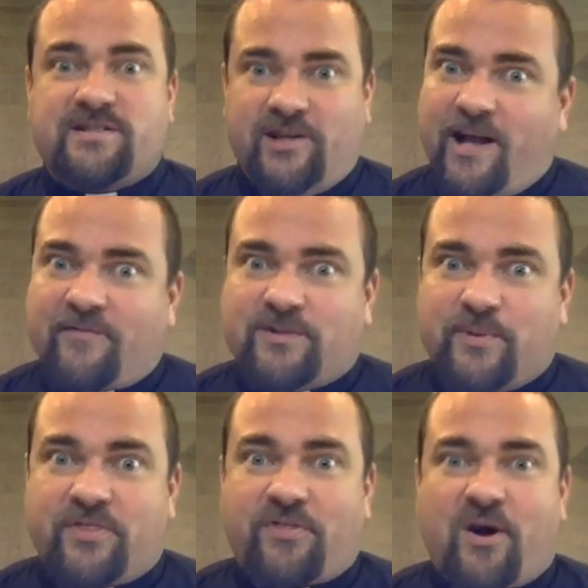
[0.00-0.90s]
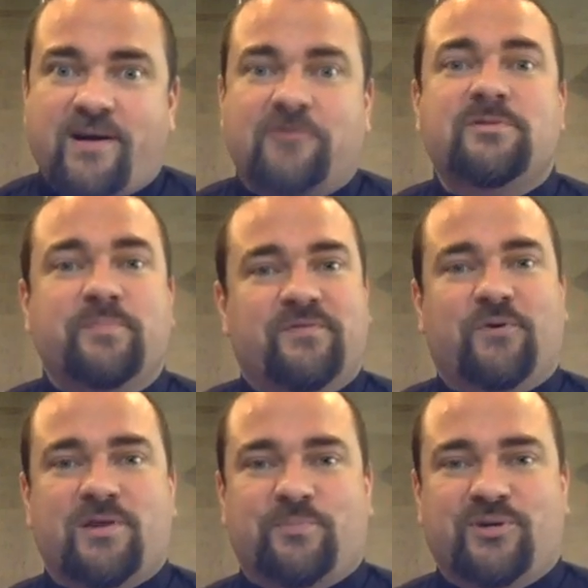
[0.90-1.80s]
they'll have to be thawed out
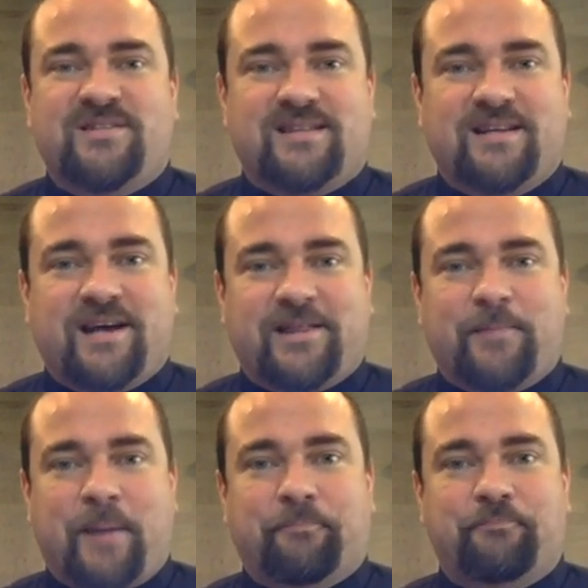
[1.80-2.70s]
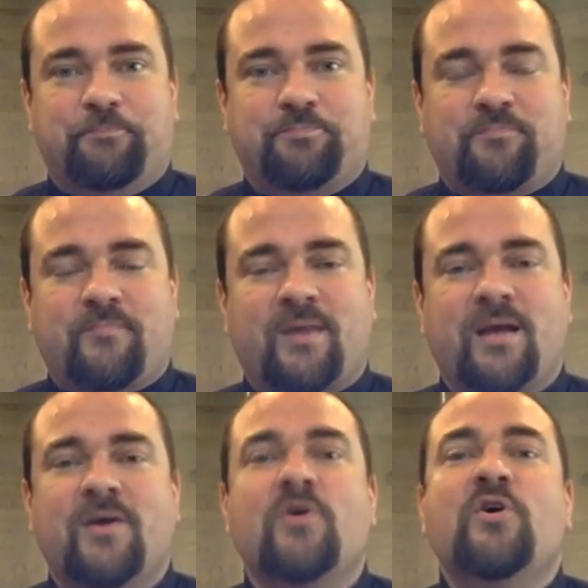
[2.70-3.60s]
before the priest can cut them up.
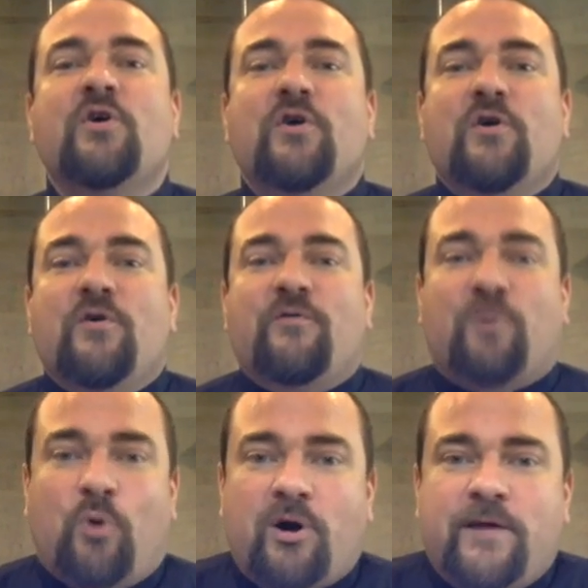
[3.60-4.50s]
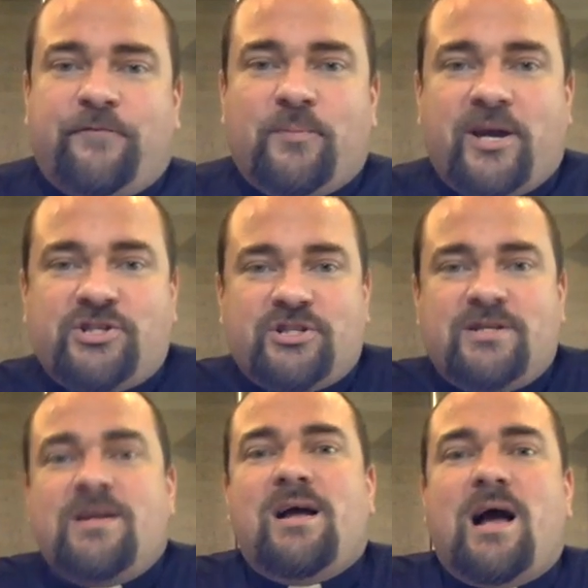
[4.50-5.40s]
For more
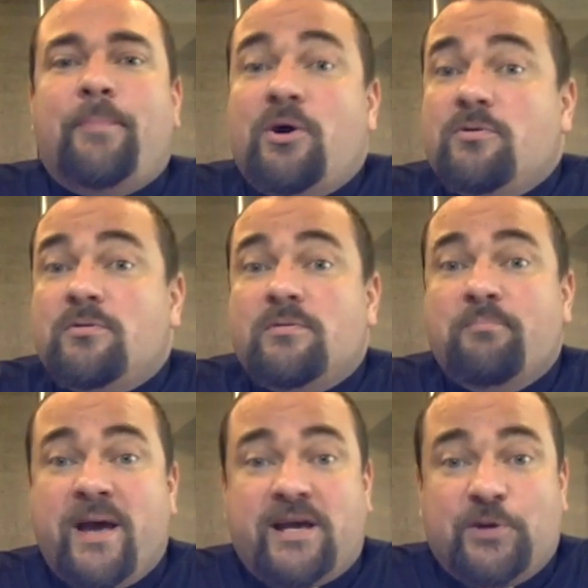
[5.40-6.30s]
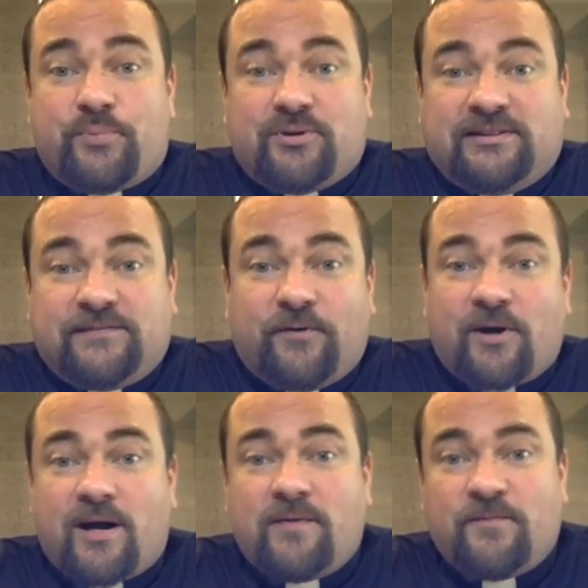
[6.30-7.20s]
information about making
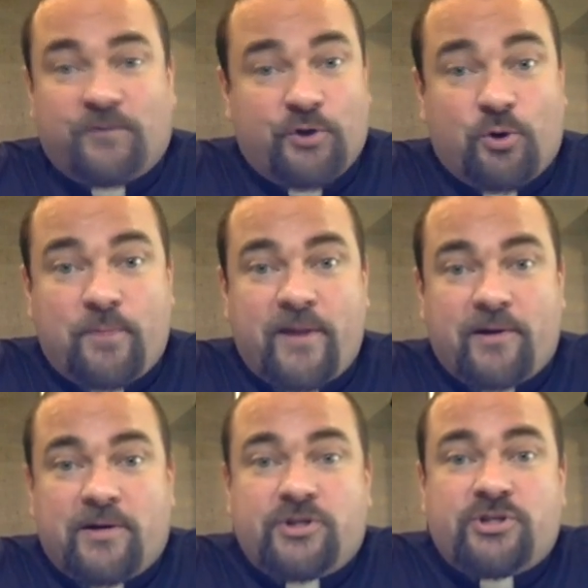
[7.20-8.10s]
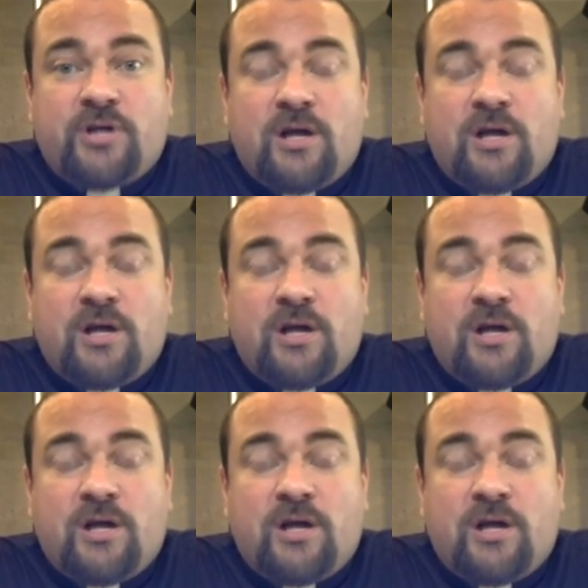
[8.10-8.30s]
Prosphora for your parish,